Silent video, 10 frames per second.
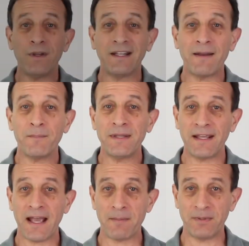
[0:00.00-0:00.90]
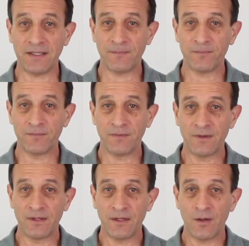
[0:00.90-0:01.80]
we can be happy
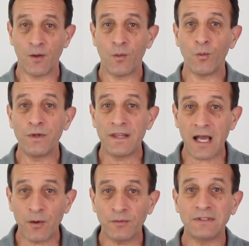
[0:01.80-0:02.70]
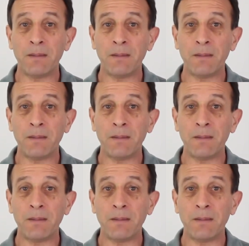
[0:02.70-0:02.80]
without